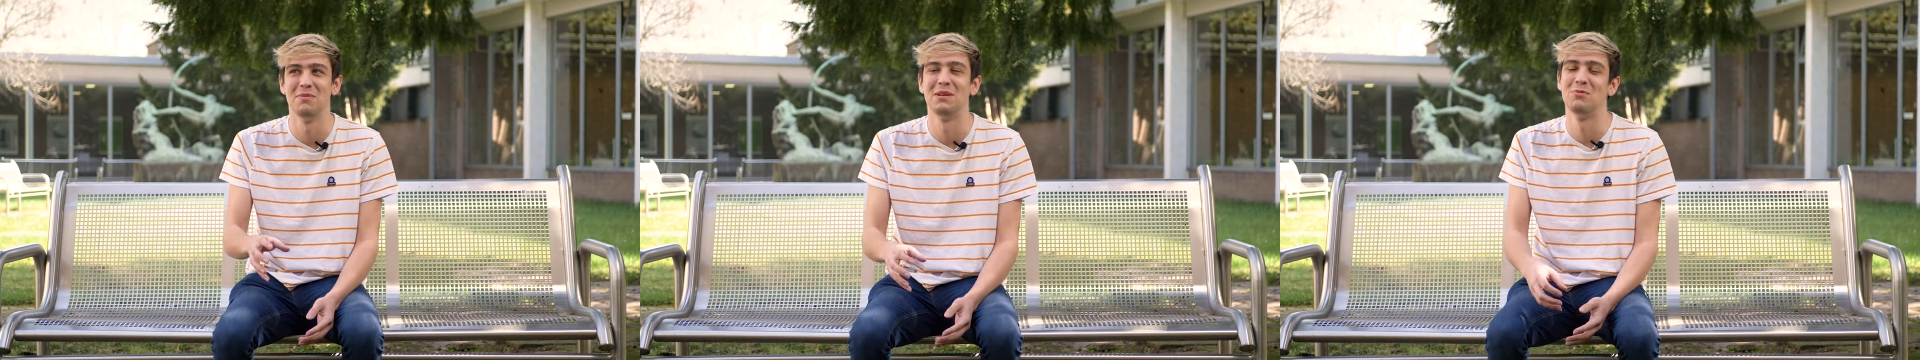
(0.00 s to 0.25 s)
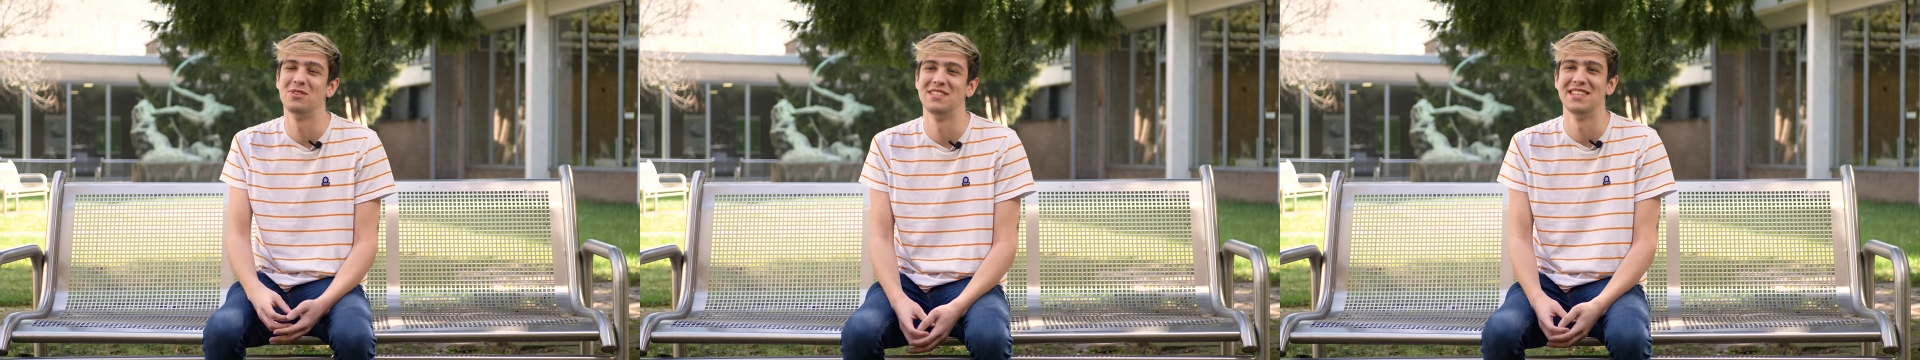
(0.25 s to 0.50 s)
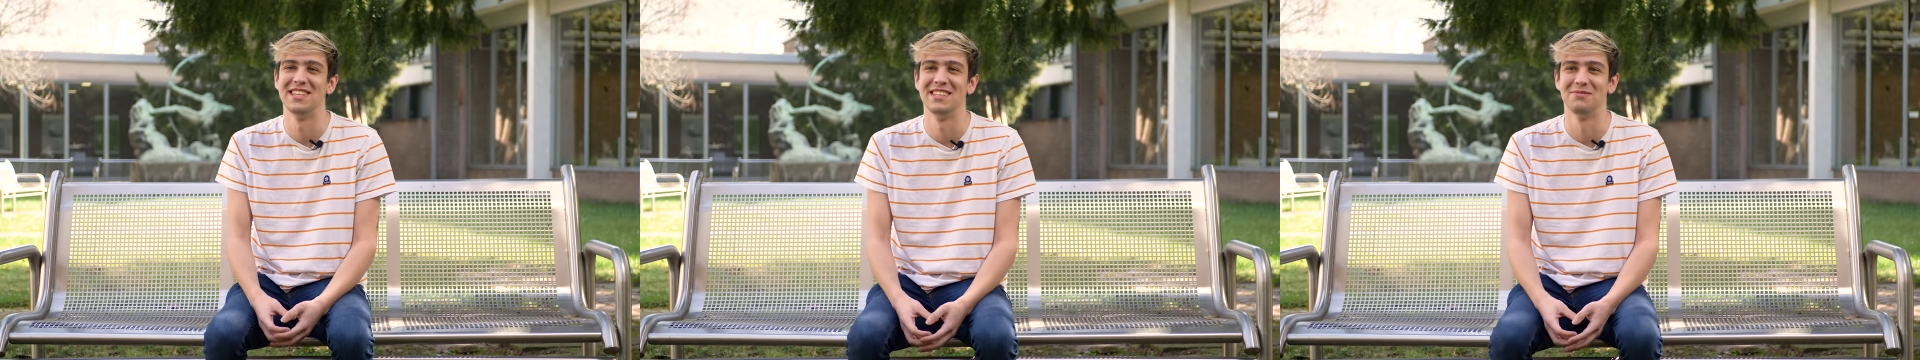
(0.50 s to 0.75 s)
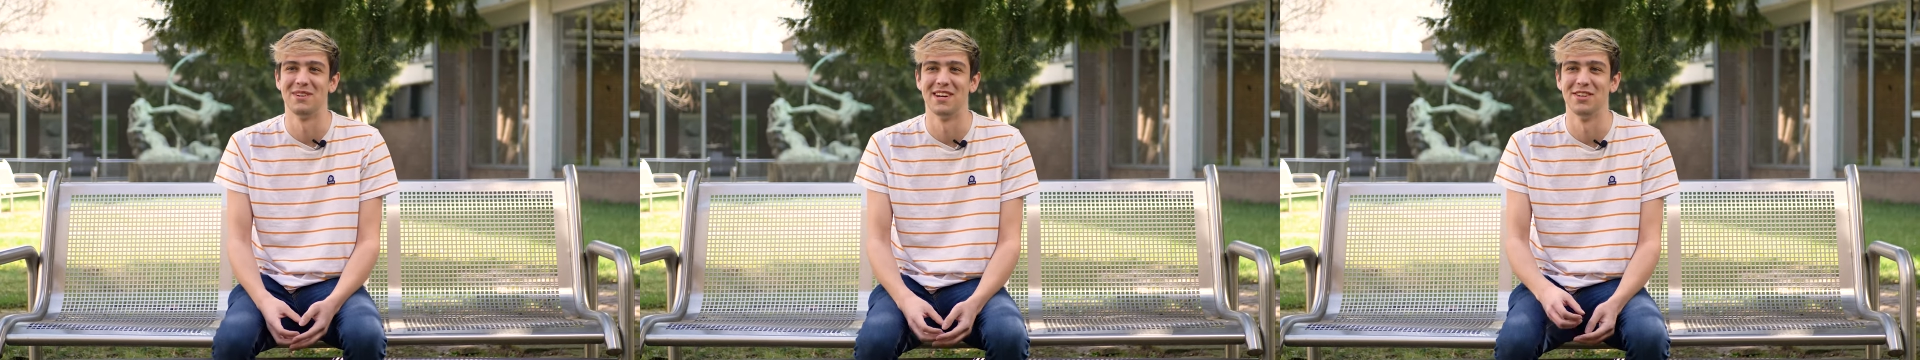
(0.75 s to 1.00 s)
many more
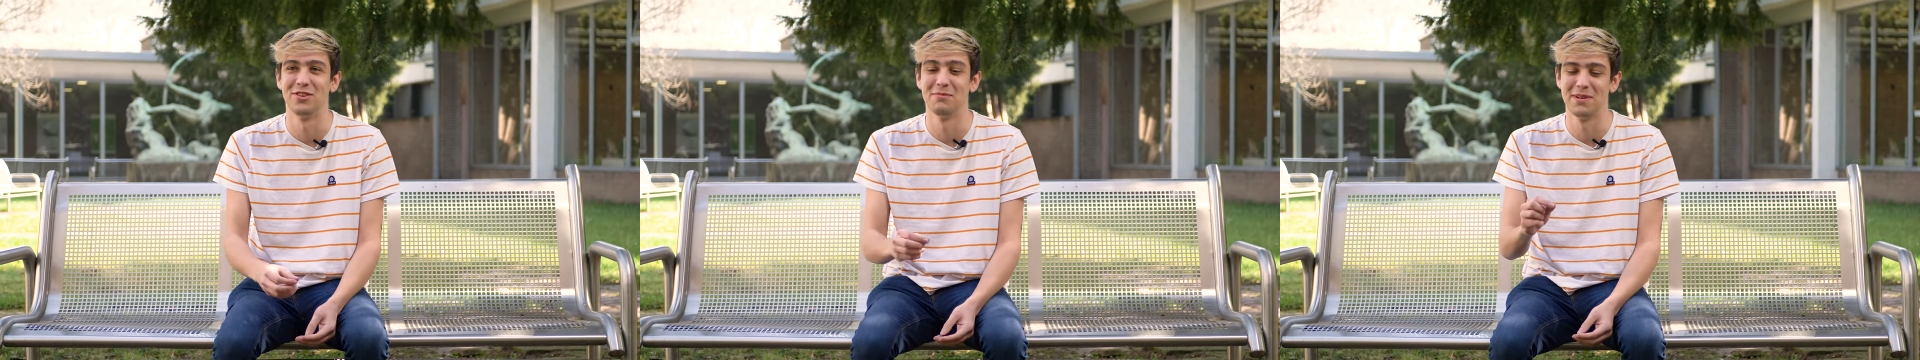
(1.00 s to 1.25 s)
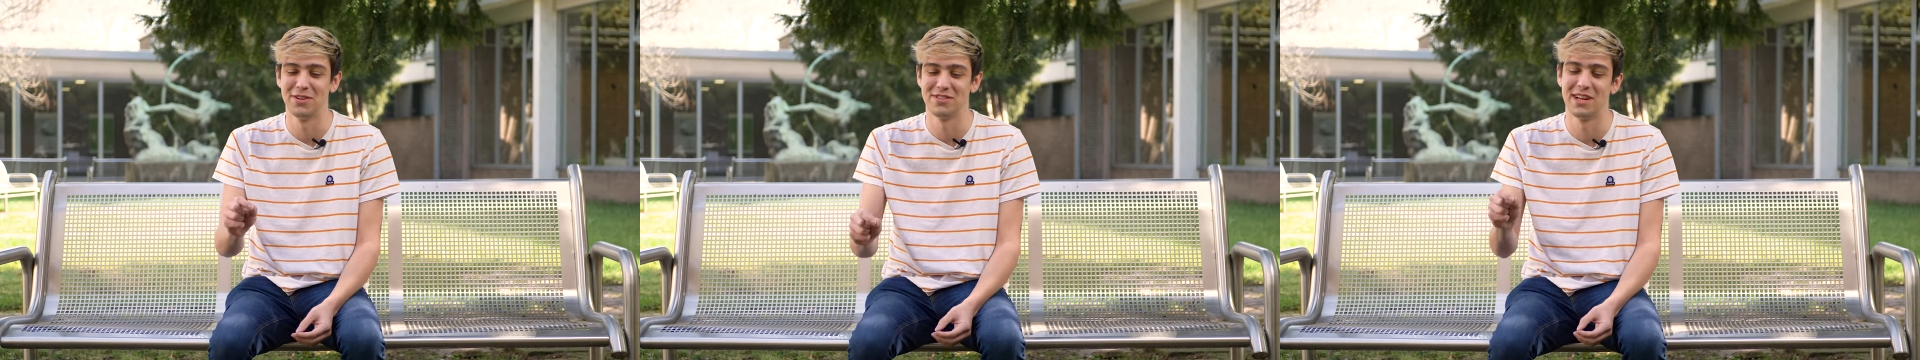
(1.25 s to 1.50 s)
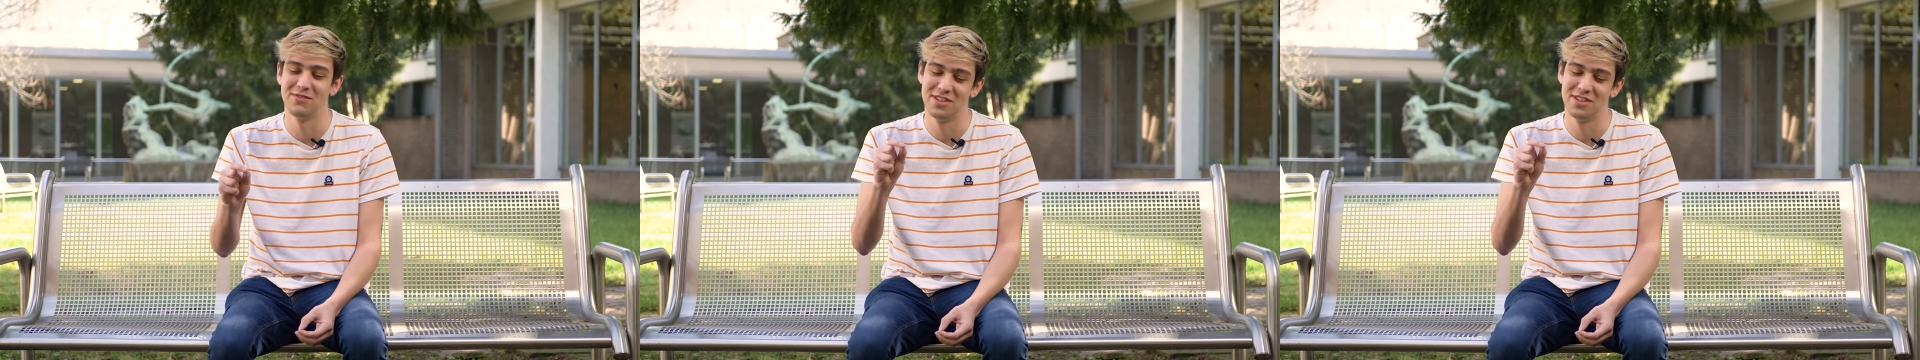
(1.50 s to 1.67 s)
cities where you can be yourself